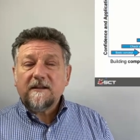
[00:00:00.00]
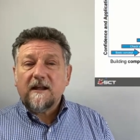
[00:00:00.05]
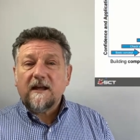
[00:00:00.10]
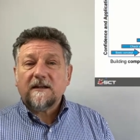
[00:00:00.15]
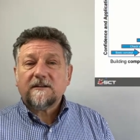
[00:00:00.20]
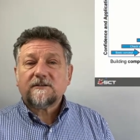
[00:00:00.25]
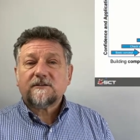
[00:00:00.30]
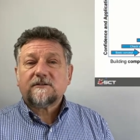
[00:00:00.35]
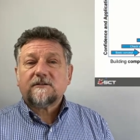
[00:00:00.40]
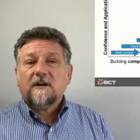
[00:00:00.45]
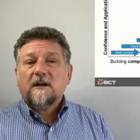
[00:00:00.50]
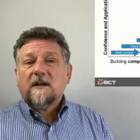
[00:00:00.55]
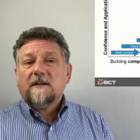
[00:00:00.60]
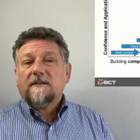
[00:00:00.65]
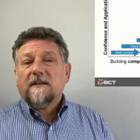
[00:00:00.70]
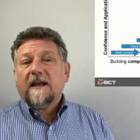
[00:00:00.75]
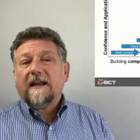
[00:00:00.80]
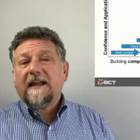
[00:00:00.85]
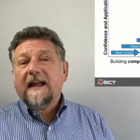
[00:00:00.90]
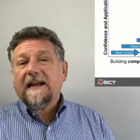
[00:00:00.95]
this,
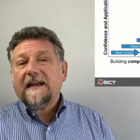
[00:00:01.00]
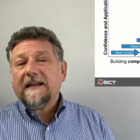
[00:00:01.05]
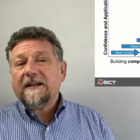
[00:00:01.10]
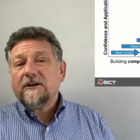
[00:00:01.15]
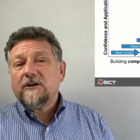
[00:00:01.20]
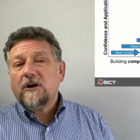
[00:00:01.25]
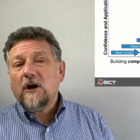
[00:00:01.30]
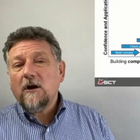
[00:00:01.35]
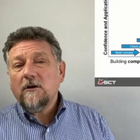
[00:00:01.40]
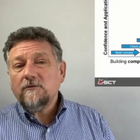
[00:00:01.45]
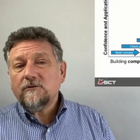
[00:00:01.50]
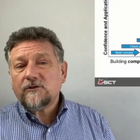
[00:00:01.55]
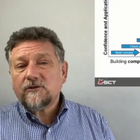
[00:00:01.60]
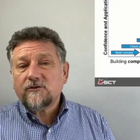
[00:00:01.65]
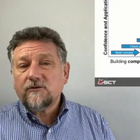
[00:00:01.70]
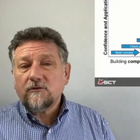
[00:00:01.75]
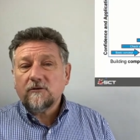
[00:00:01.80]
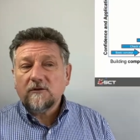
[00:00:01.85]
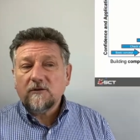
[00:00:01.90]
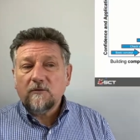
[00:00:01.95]
they're getting
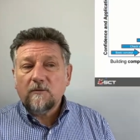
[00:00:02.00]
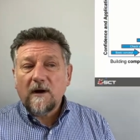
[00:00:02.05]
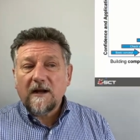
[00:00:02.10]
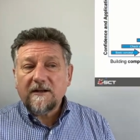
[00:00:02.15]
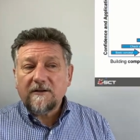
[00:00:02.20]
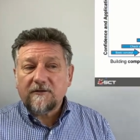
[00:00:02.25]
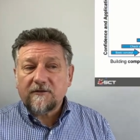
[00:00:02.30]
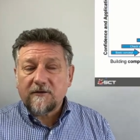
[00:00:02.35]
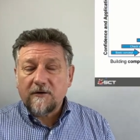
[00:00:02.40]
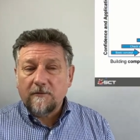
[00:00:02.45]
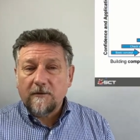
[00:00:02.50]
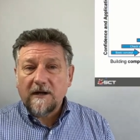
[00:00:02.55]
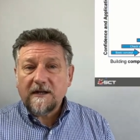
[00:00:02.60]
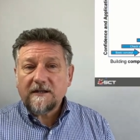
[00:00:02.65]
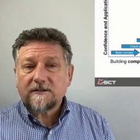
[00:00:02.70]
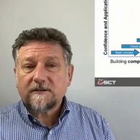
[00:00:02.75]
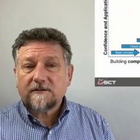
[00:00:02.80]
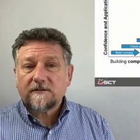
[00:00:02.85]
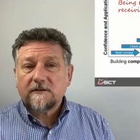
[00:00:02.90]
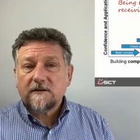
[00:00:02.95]
coached all the way through
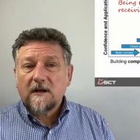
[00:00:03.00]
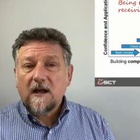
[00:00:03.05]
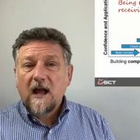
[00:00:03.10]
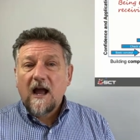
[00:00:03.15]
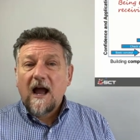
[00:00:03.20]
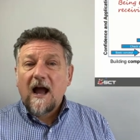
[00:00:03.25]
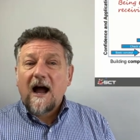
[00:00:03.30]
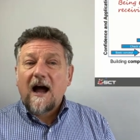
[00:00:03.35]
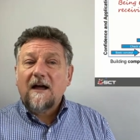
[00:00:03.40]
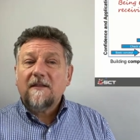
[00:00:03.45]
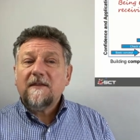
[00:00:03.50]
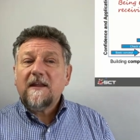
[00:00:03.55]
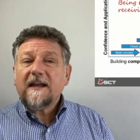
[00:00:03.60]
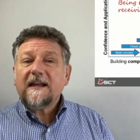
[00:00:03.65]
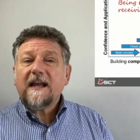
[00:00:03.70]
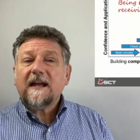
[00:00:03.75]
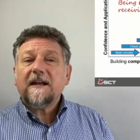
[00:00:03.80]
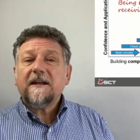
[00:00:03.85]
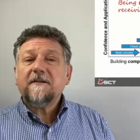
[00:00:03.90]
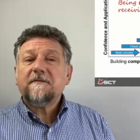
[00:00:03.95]
it, and they're
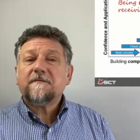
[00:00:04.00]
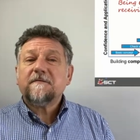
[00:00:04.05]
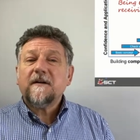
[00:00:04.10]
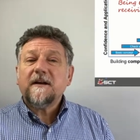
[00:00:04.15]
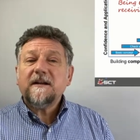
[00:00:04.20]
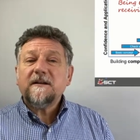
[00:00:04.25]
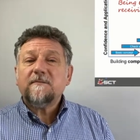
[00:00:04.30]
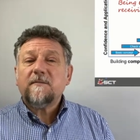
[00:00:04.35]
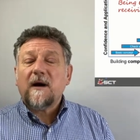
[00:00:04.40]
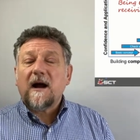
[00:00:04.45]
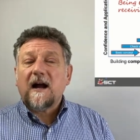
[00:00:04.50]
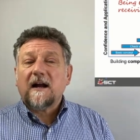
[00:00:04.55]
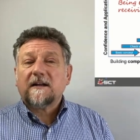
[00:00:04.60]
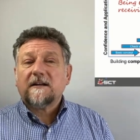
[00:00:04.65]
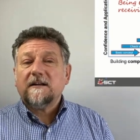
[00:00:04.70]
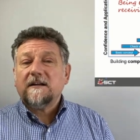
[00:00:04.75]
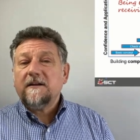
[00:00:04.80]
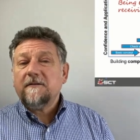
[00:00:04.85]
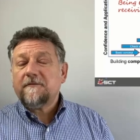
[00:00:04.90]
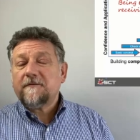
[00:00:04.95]
getting feedback.
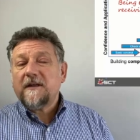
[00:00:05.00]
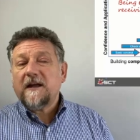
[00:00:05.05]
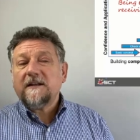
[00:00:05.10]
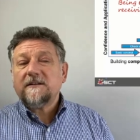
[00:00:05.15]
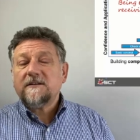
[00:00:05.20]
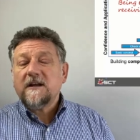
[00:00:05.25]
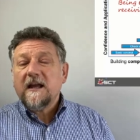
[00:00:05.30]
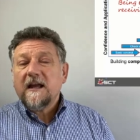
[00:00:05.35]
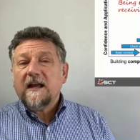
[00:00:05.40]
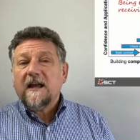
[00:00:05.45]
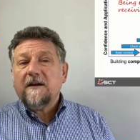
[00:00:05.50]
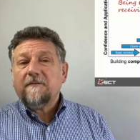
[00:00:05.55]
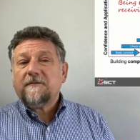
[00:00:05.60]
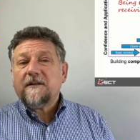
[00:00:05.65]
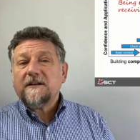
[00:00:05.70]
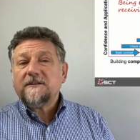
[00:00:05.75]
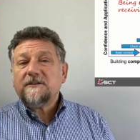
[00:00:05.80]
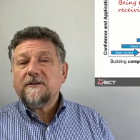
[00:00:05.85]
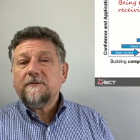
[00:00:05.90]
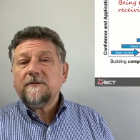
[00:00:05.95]
And if
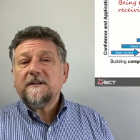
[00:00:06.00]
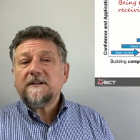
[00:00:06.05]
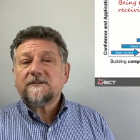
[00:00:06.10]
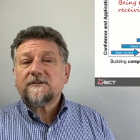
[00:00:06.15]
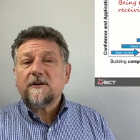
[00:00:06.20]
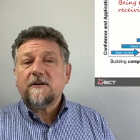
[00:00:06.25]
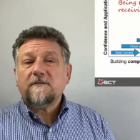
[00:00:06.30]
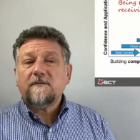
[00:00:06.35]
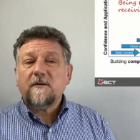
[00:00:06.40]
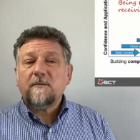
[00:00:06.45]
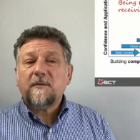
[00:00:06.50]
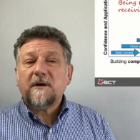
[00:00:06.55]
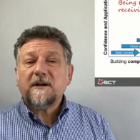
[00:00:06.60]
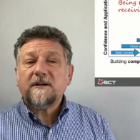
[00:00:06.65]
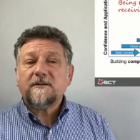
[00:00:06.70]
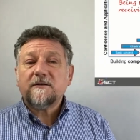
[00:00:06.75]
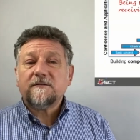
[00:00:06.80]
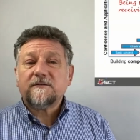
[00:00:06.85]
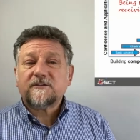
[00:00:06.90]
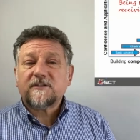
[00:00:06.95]
they're doing this over a
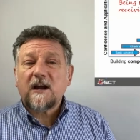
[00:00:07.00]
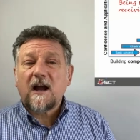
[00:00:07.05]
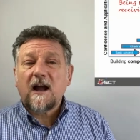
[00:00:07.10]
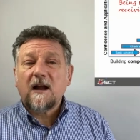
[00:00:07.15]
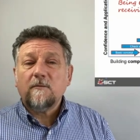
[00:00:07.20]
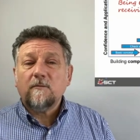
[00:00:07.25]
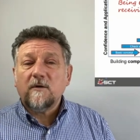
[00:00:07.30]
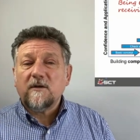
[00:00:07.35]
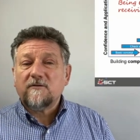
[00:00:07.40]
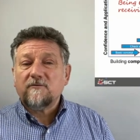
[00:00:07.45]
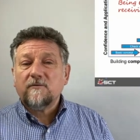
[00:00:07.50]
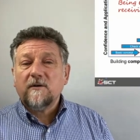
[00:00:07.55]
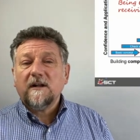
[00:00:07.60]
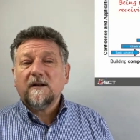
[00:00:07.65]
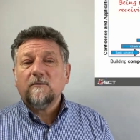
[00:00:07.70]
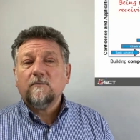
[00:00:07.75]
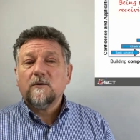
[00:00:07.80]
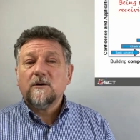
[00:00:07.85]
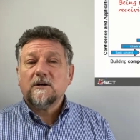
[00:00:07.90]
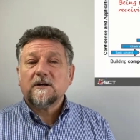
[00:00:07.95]
period of time with real
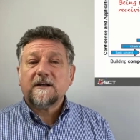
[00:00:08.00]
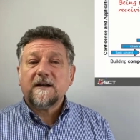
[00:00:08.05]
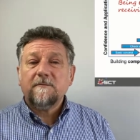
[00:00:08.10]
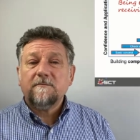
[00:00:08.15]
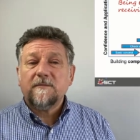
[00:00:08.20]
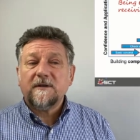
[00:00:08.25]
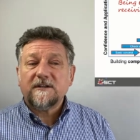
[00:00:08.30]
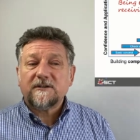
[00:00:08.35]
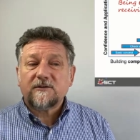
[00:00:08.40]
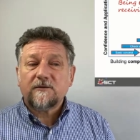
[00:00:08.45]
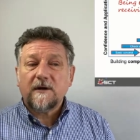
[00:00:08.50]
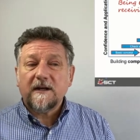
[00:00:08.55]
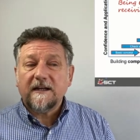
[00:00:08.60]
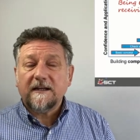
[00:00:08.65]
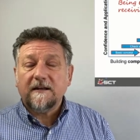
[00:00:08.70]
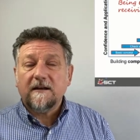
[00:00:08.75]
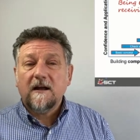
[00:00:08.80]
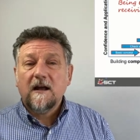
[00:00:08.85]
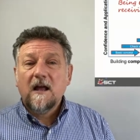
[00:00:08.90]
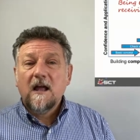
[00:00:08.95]
work in
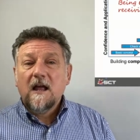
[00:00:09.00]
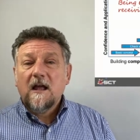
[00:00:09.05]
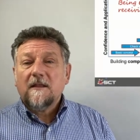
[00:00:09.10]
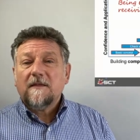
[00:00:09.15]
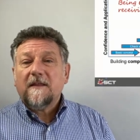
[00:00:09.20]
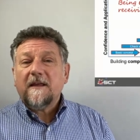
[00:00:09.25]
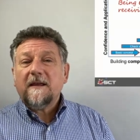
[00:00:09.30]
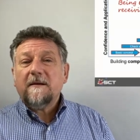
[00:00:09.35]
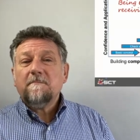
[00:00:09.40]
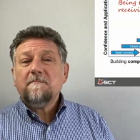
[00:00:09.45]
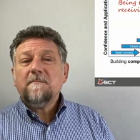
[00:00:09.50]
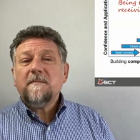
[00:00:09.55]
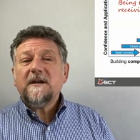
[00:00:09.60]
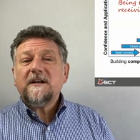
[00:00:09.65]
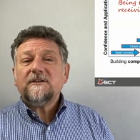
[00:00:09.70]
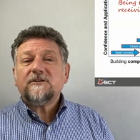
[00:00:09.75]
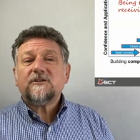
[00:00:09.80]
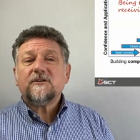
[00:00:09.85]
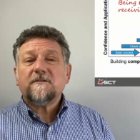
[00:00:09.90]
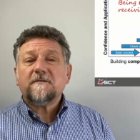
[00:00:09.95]
between, the
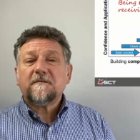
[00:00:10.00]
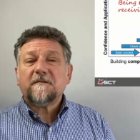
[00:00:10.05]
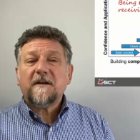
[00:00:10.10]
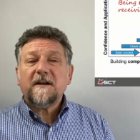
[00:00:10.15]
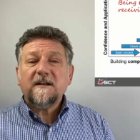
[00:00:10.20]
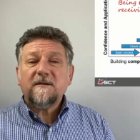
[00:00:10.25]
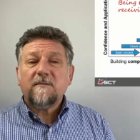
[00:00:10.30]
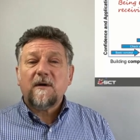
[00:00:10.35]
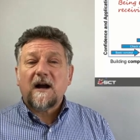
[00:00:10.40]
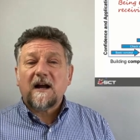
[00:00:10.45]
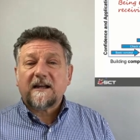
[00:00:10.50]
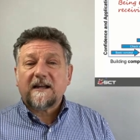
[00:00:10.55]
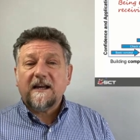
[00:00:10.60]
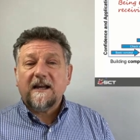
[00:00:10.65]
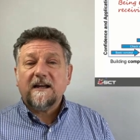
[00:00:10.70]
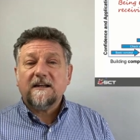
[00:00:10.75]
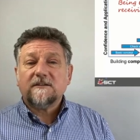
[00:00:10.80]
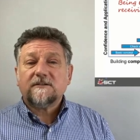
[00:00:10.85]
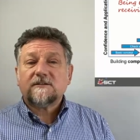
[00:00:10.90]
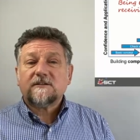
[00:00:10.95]
immediate feedback
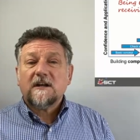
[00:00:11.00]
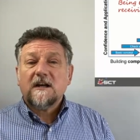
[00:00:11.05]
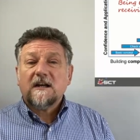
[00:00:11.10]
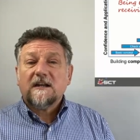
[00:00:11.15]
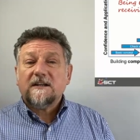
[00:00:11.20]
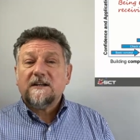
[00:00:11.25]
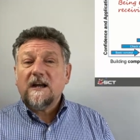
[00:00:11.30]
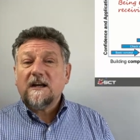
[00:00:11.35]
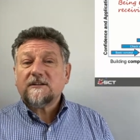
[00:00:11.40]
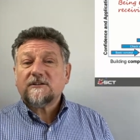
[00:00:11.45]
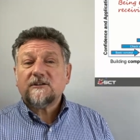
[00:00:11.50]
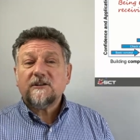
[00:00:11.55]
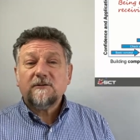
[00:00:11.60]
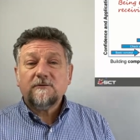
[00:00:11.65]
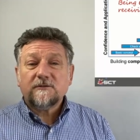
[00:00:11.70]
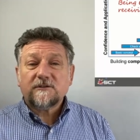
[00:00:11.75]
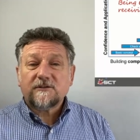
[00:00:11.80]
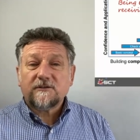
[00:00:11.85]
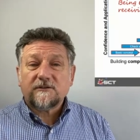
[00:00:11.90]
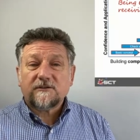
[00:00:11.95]
is, yes, you
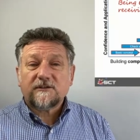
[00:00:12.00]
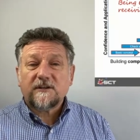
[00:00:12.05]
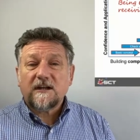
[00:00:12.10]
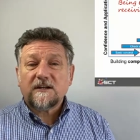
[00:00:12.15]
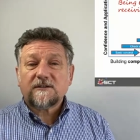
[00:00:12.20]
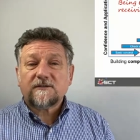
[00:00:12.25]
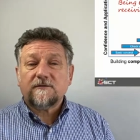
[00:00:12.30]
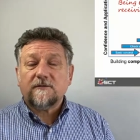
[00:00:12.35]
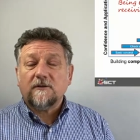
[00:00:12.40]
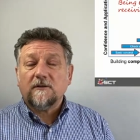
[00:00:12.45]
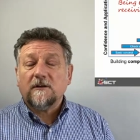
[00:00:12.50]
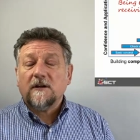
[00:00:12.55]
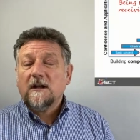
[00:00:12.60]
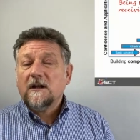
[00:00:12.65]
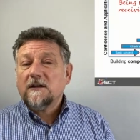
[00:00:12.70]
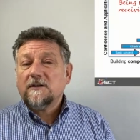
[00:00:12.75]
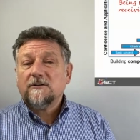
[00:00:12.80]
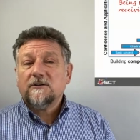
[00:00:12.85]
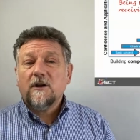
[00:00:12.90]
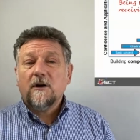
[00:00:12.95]
were successful,
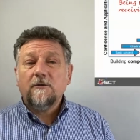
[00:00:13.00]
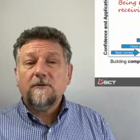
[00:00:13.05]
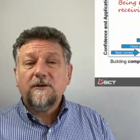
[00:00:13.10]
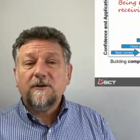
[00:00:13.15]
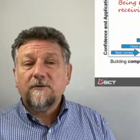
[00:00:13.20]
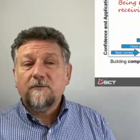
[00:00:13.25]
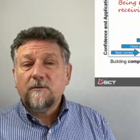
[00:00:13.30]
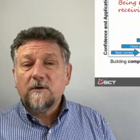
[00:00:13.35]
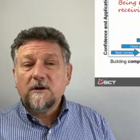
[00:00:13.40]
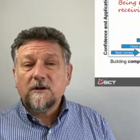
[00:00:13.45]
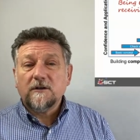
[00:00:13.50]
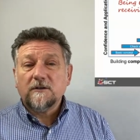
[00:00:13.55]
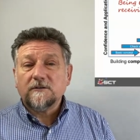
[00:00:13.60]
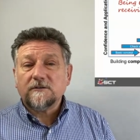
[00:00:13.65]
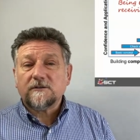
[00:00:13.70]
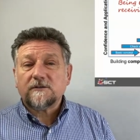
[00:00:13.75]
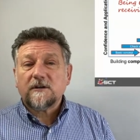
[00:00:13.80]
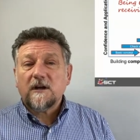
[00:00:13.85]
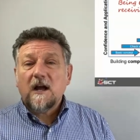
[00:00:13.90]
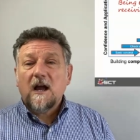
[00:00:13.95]
no, you
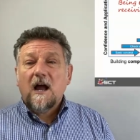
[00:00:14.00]
weren't.